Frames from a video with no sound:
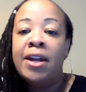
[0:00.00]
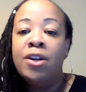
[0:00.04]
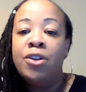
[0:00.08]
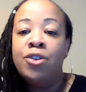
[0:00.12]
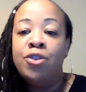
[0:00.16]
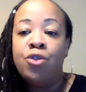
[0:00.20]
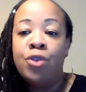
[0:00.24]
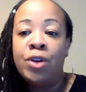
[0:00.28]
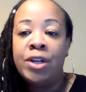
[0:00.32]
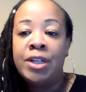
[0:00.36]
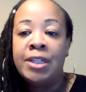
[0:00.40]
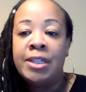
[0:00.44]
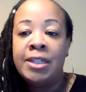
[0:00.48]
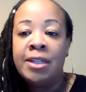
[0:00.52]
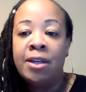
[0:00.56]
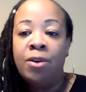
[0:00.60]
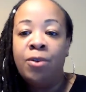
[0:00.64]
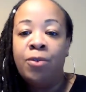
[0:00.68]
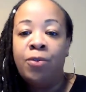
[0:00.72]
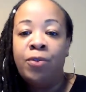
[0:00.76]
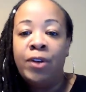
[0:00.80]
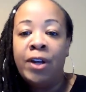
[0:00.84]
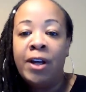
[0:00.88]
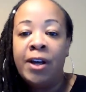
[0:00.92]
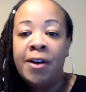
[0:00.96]
that address
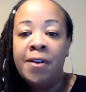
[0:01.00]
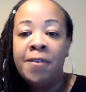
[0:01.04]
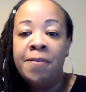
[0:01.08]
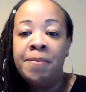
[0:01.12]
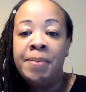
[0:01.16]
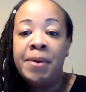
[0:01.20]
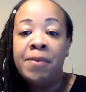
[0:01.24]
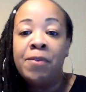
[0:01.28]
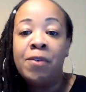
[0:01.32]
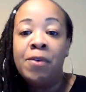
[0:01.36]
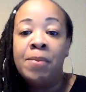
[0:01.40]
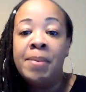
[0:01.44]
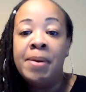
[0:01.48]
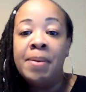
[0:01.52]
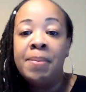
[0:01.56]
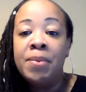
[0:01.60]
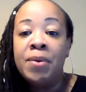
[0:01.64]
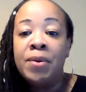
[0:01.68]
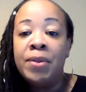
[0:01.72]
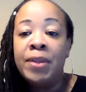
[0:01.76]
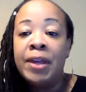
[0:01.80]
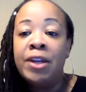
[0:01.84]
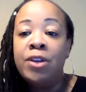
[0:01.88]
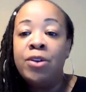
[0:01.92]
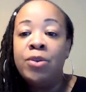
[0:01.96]
self love. But
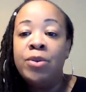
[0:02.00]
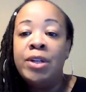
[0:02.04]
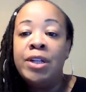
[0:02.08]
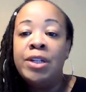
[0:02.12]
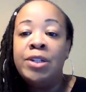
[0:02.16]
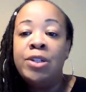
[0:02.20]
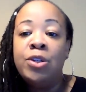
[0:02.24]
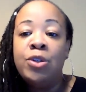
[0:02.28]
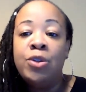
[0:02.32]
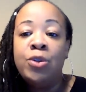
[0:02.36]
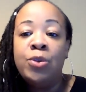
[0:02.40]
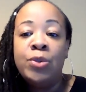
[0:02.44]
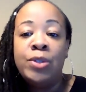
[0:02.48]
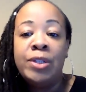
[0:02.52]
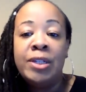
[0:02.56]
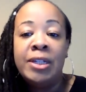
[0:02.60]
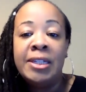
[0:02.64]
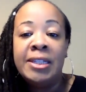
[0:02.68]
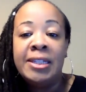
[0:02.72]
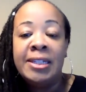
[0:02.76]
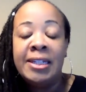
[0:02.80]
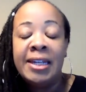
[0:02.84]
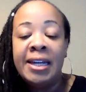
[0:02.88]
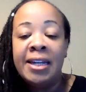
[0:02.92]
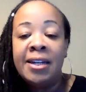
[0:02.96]
remember that you need to use
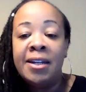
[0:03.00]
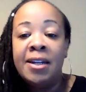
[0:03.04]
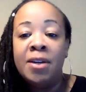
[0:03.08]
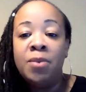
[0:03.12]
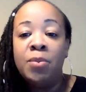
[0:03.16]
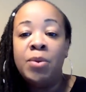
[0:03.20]
these 10,